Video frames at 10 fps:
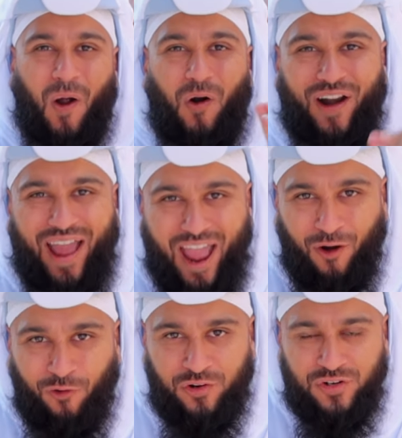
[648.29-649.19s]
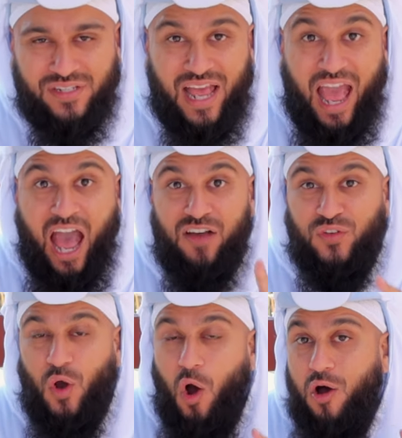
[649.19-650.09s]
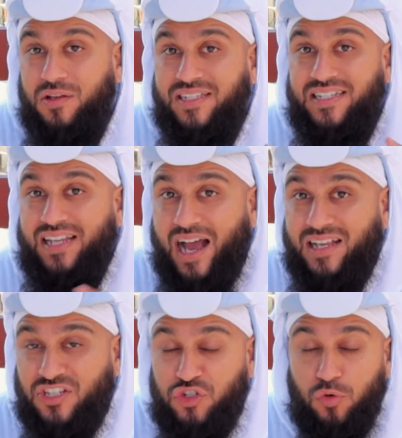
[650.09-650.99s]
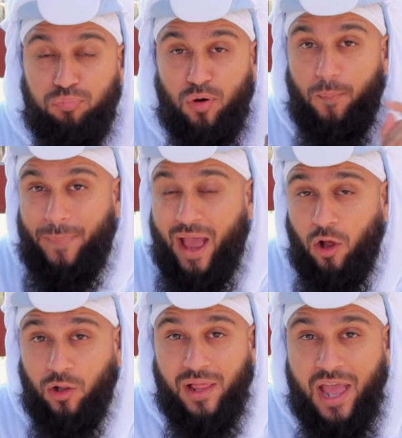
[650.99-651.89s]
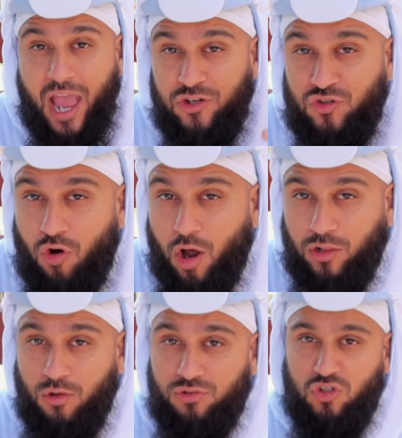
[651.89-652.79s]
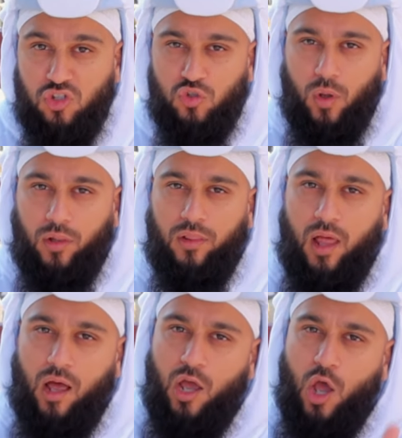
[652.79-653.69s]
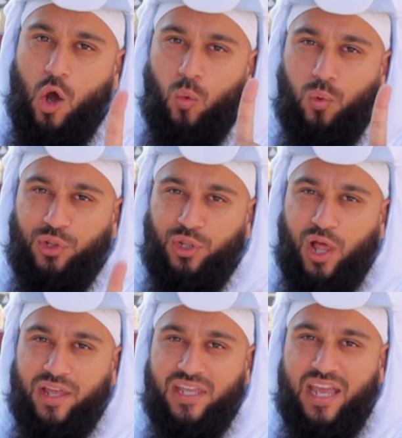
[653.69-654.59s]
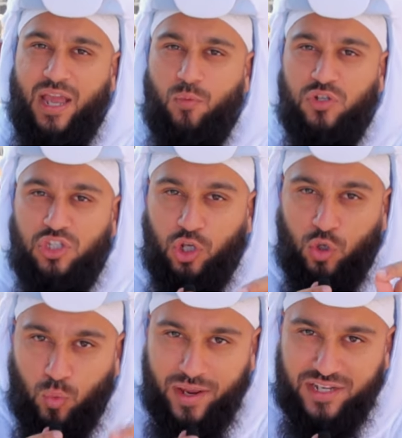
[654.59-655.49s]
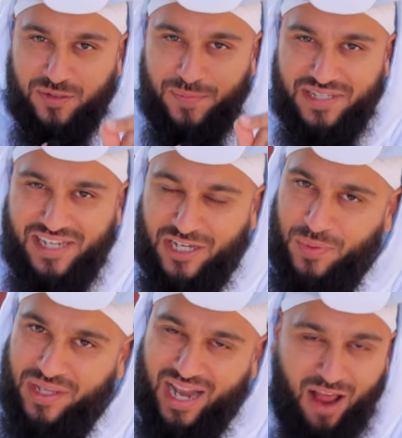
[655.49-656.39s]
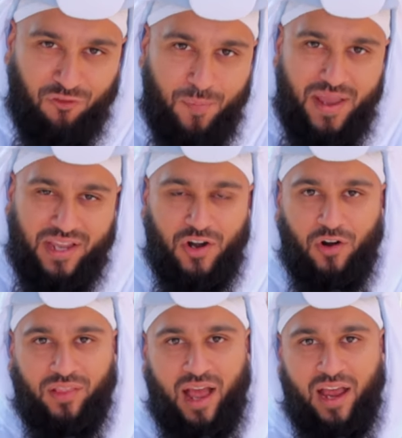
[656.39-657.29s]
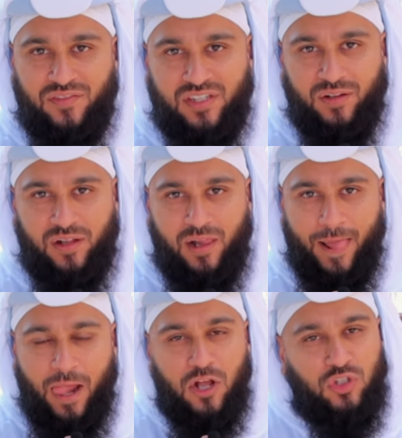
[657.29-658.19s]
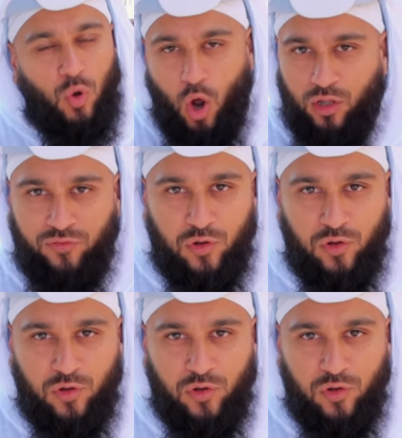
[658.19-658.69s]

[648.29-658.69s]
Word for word: our errors have caused us to propel and draw closest to Allah, wallahi, it was the greatest mistakes we could ever make in our lives. So all of